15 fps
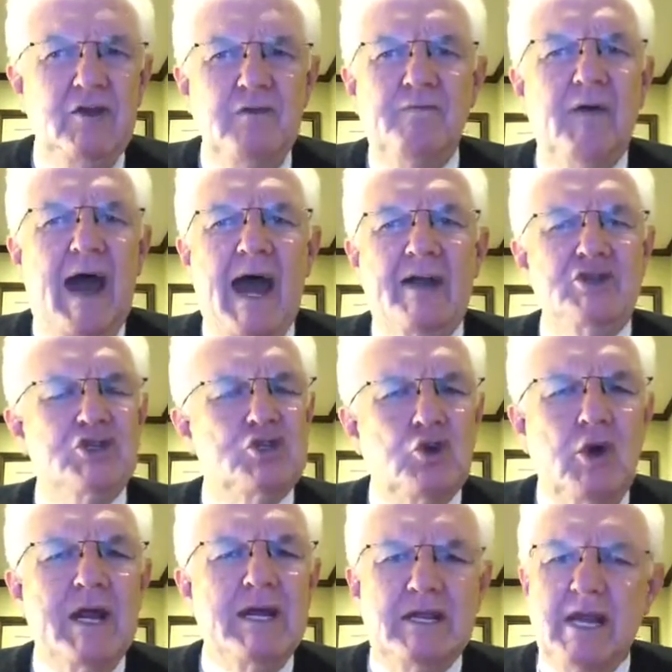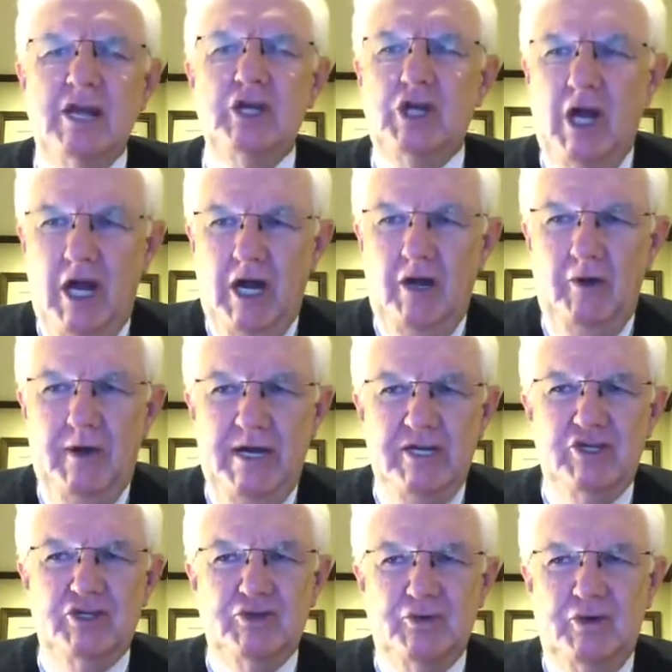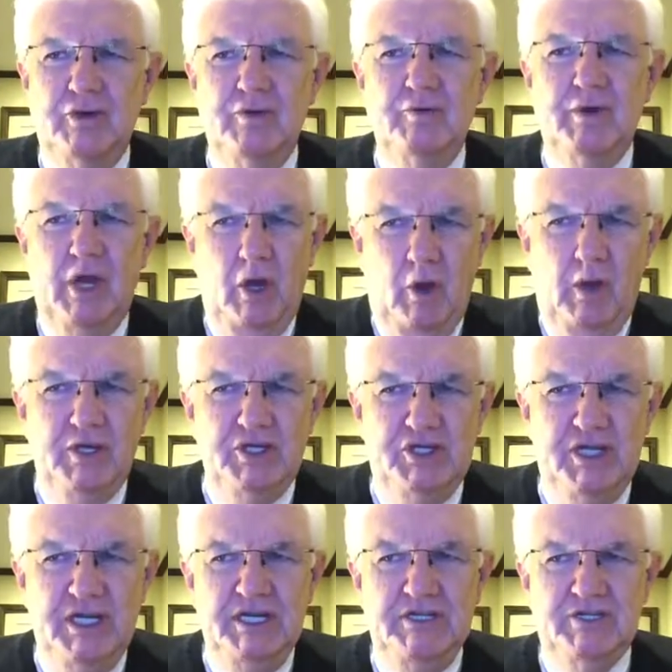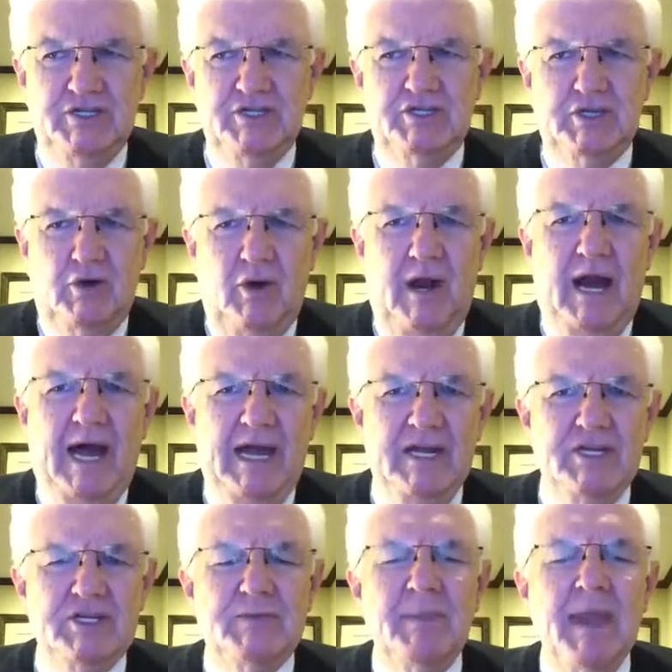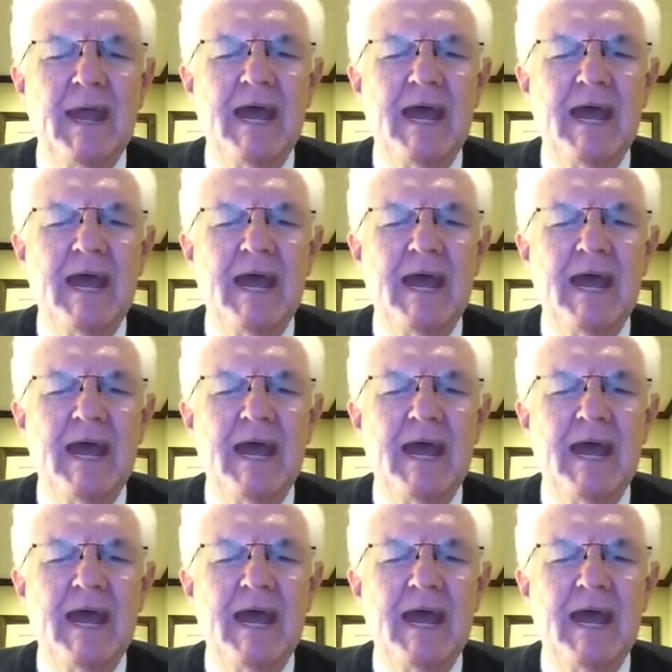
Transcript: you find strength and courage through the Lord Jesus Christ